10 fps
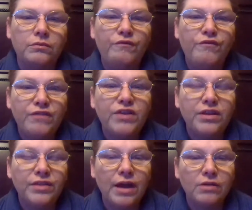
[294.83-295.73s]

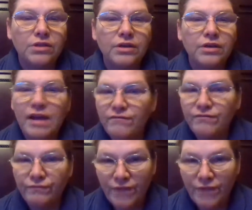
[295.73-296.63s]
50,000, not
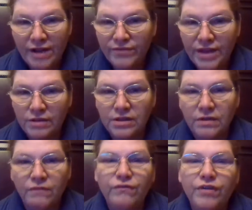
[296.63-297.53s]

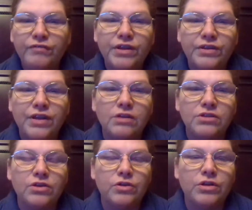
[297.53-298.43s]
5,000,
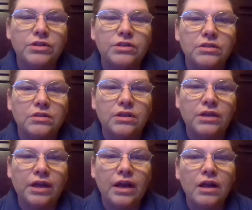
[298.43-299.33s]
50,000 units a
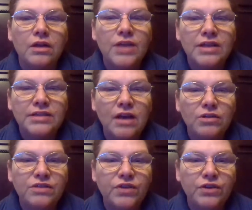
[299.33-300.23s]
day. That's how
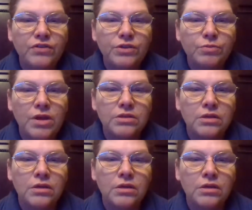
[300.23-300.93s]
severe this was.